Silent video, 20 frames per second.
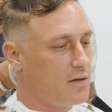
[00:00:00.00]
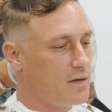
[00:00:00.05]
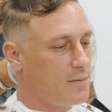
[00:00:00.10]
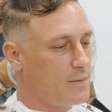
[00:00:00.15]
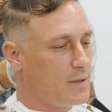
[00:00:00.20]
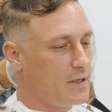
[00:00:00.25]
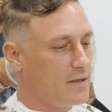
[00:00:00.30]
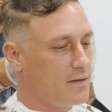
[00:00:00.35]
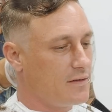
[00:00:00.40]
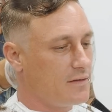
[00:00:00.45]
I
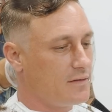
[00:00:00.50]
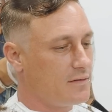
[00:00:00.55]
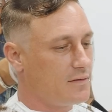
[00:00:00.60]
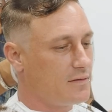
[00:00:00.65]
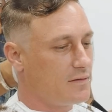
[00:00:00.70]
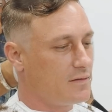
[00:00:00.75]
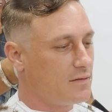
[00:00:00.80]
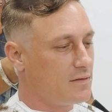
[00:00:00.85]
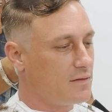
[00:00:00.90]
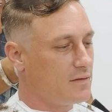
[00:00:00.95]
mean,
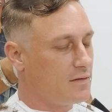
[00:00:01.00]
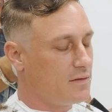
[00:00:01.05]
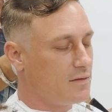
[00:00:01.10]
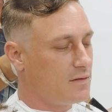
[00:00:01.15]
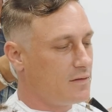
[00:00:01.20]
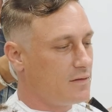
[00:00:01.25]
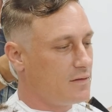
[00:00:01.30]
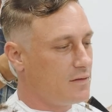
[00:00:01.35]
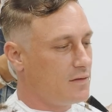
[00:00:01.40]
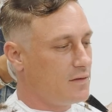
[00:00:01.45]

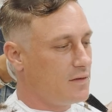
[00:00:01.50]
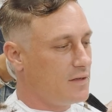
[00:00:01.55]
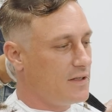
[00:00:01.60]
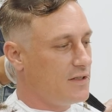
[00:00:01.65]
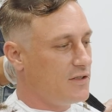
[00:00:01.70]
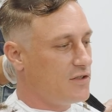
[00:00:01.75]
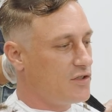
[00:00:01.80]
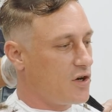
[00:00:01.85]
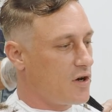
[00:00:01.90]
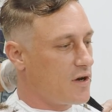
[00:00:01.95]

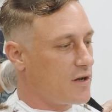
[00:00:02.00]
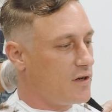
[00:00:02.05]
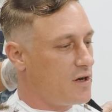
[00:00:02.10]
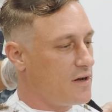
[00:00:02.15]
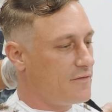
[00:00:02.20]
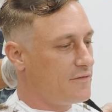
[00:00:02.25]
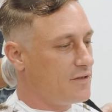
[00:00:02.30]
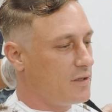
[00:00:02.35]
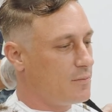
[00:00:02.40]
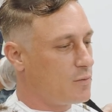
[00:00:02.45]
he started
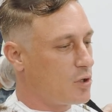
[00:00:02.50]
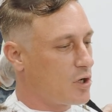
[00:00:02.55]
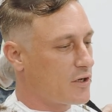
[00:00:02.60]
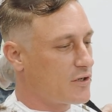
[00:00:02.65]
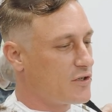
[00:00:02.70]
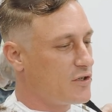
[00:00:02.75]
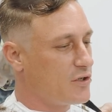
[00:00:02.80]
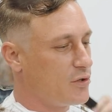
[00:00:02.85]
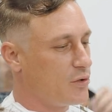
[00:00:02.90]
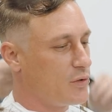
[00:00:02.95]
off in the Mark
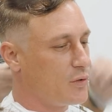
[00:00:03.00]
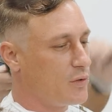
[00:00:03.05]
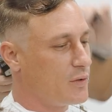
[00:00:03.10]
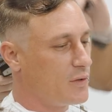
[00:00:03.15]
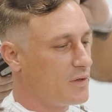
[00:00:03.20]
II,